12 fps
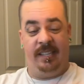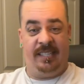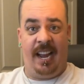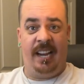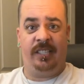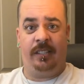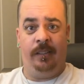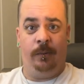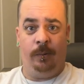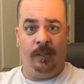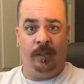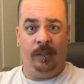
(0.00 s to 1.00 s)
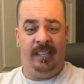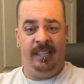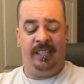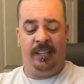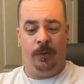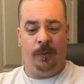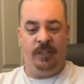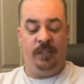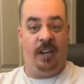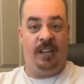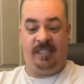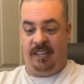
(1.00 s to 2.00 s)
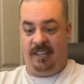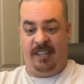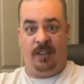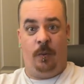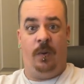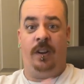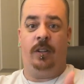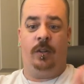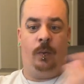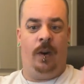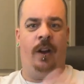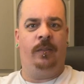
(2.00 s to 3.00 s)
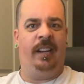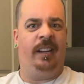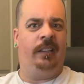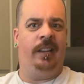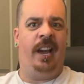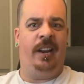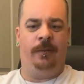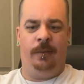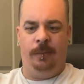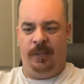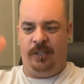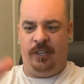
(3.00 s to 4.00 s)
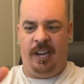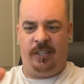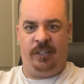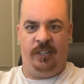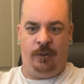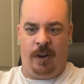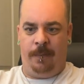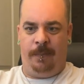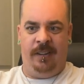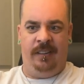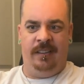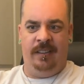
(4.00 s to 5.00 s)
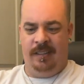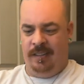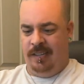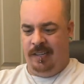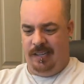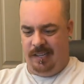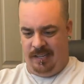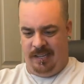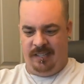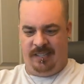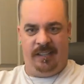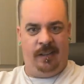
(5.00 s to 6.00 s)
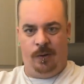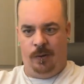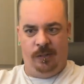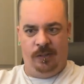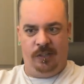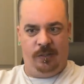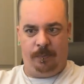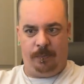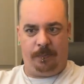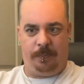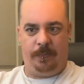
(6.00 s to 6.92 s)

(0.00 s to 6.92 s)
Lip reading: It's actually really easy to adjust. It doesn't wiggle around like a lot of them that you actually drop into the hole and just,